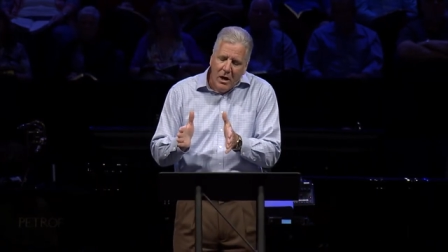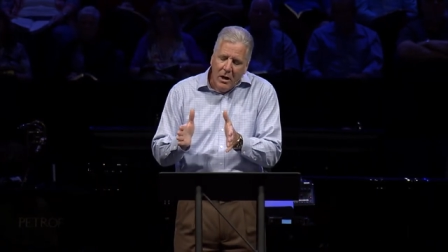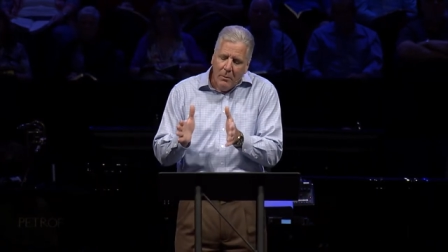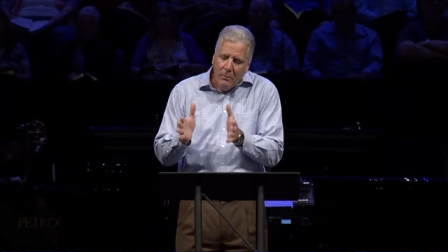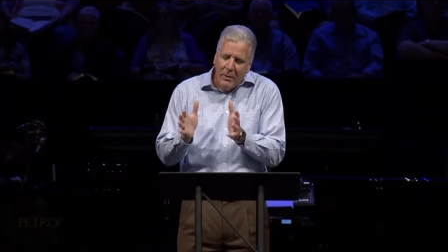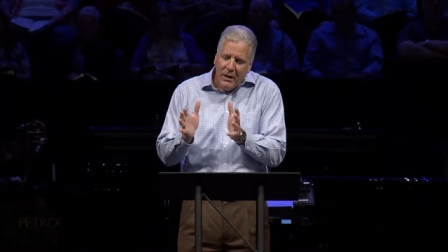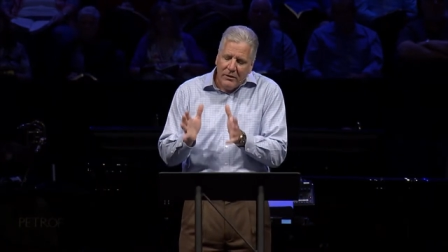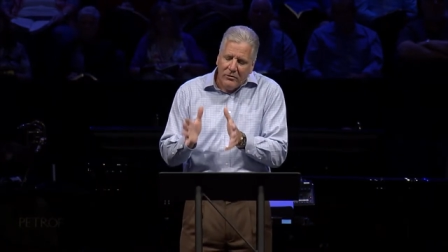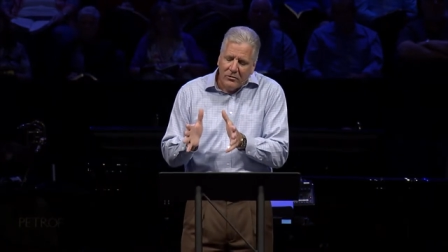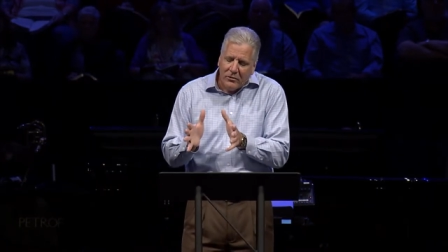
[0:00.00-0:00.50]

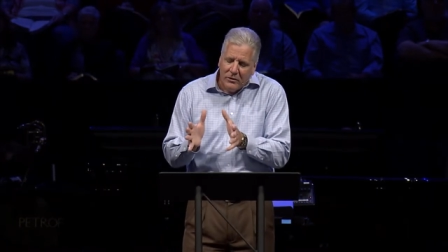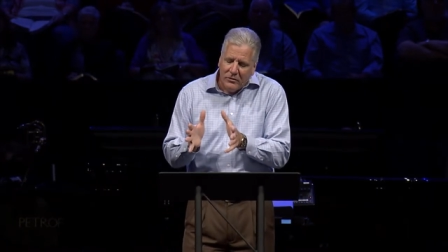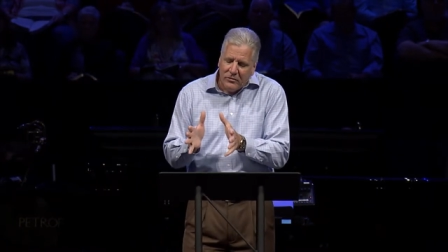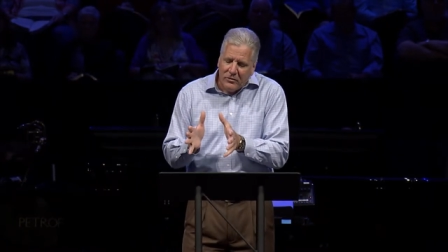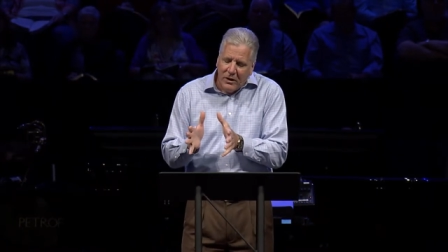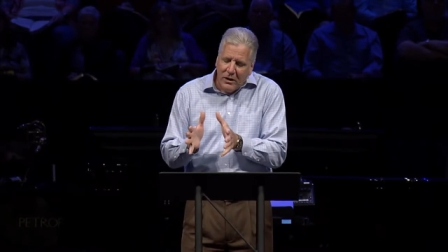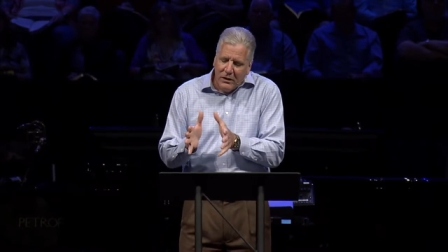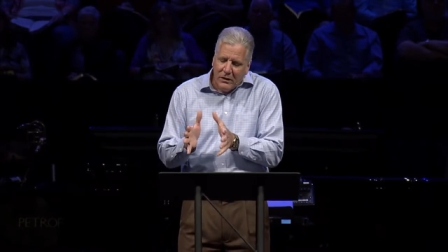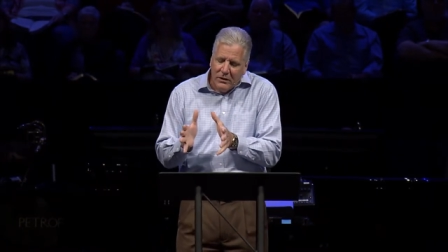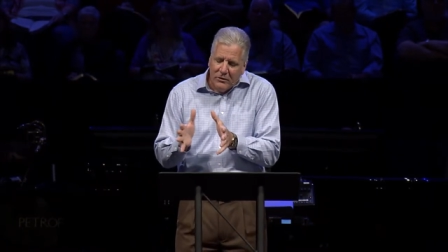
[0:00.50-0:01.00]
basically
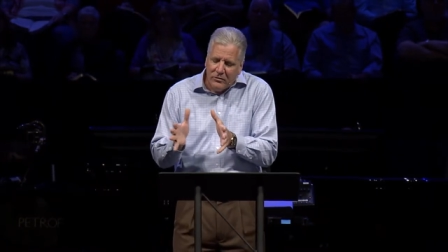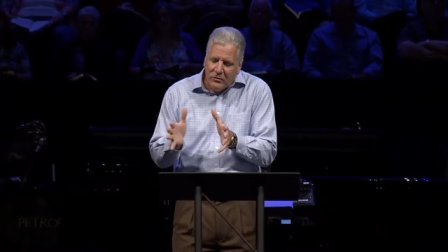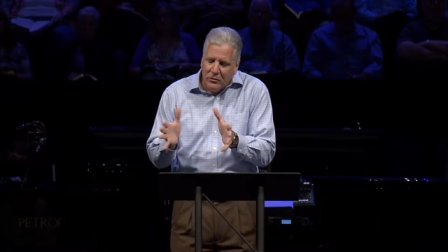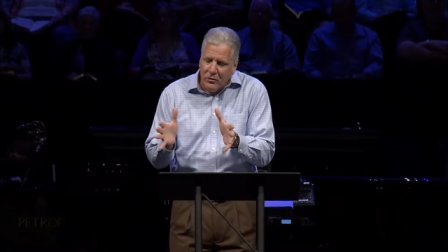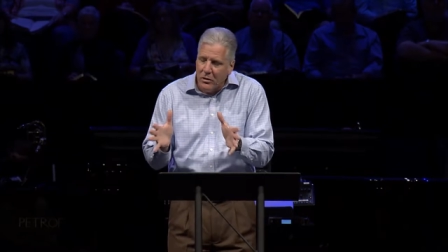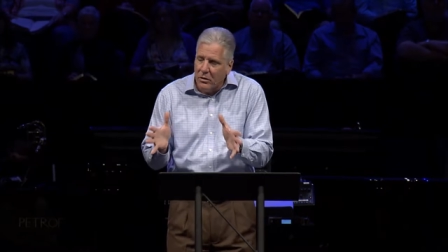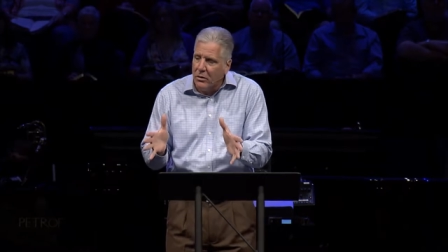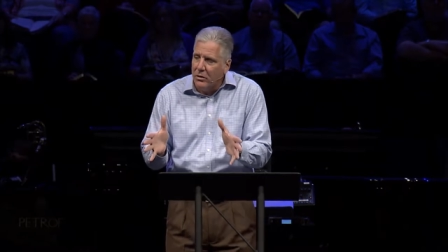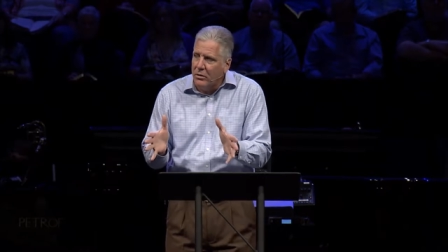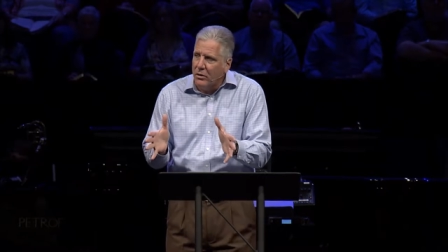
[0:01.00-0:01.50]
saying, Listen,
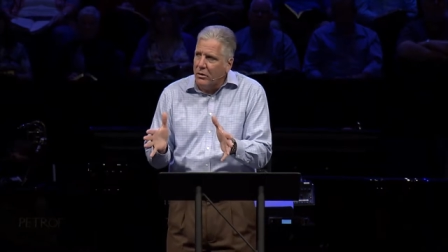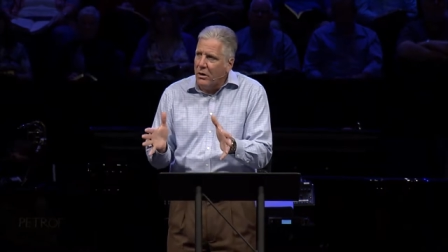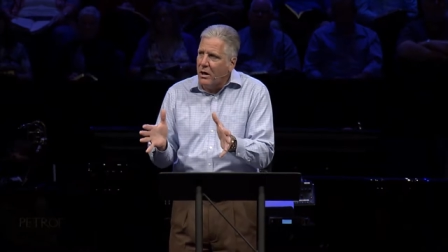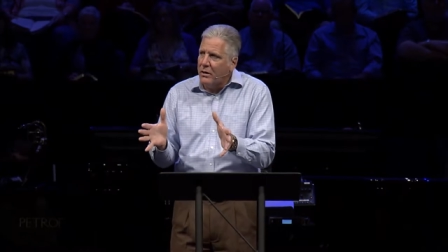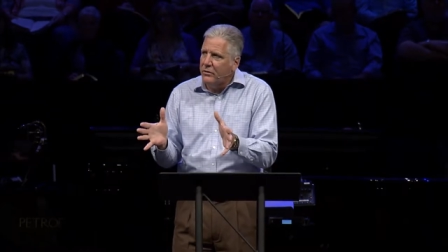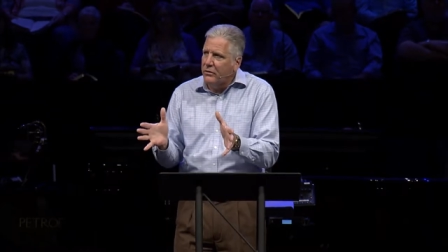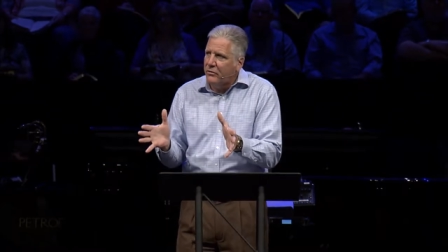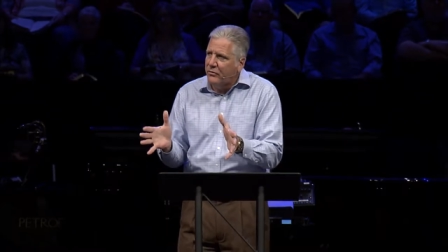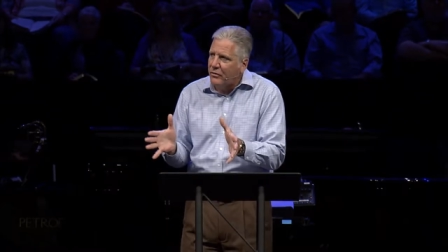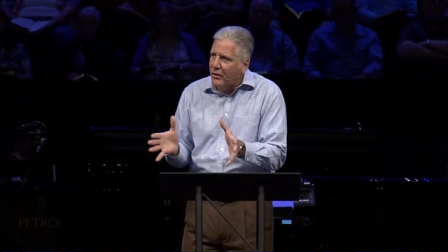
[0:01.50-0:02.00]
you're, you're not
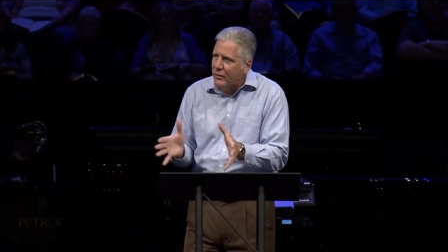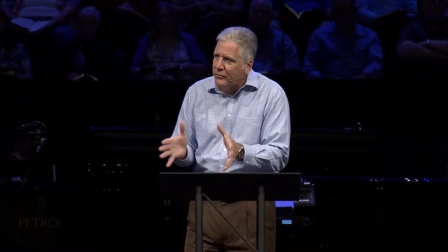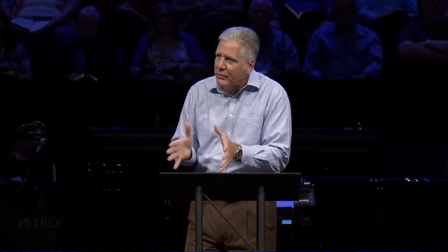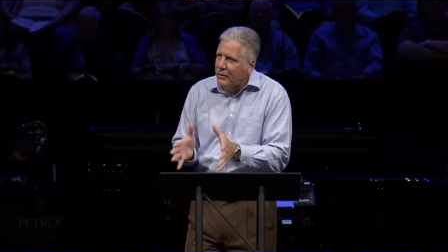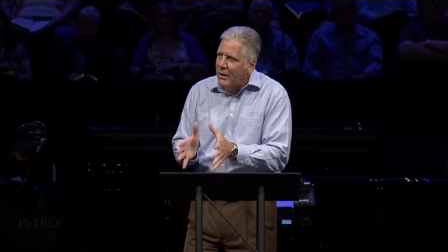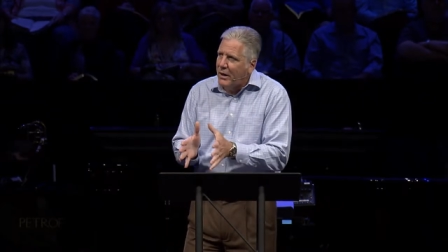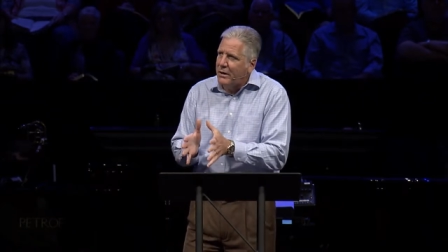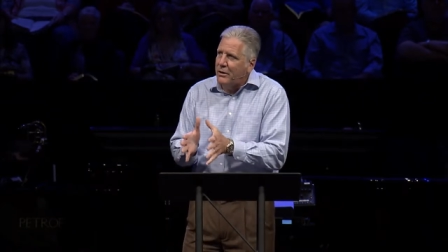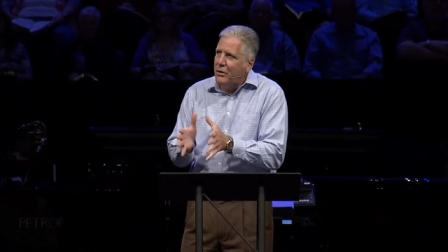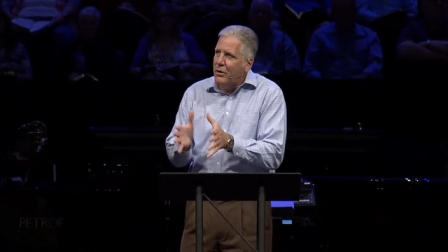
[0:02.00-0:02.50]
yourself
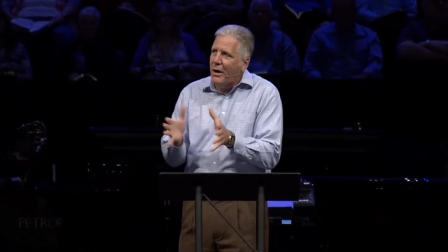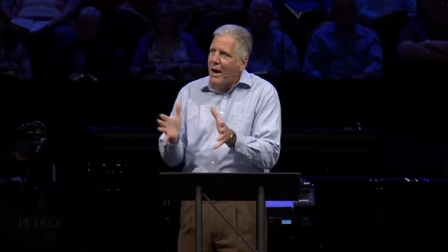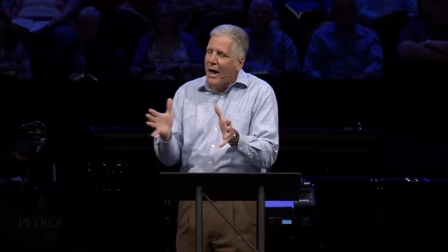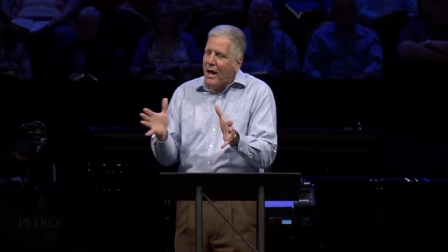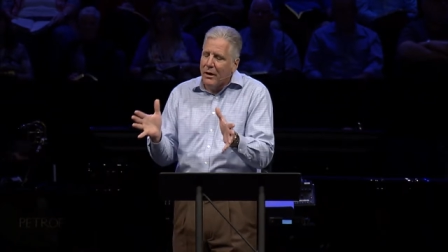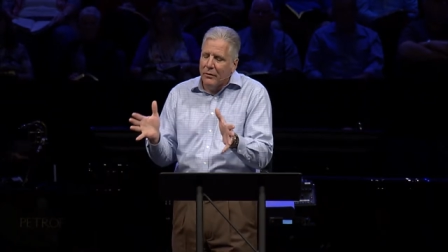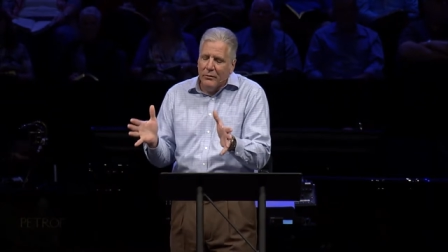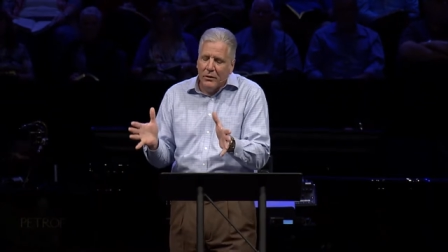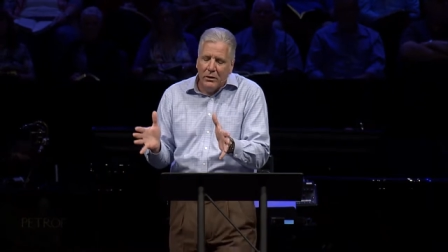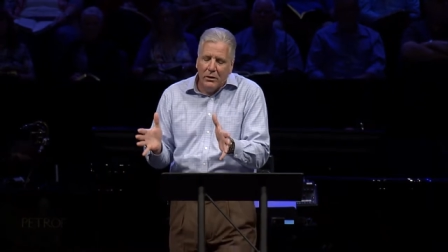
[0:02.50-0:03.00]
today. You're out
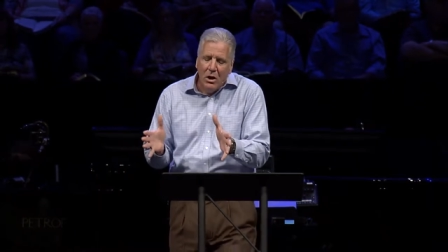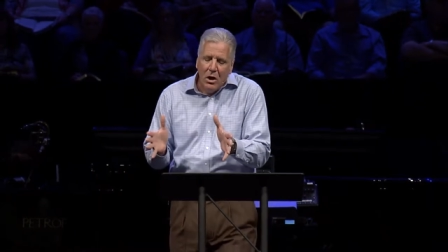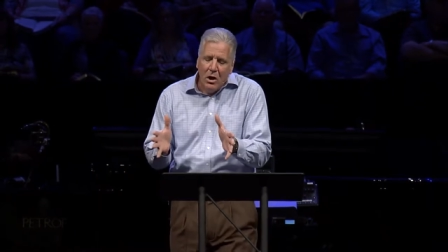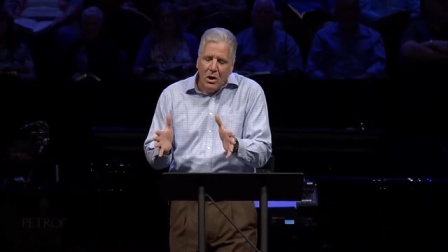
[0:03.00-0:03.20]
of it.